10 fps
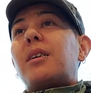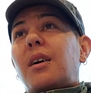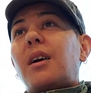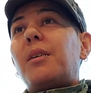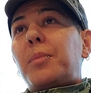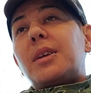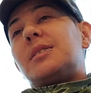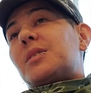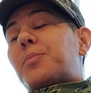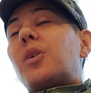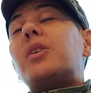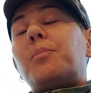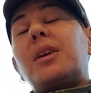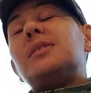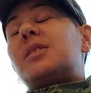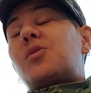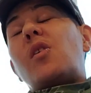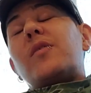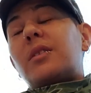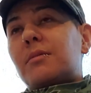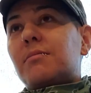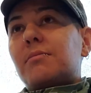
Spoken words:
car because it's broken because I drove it.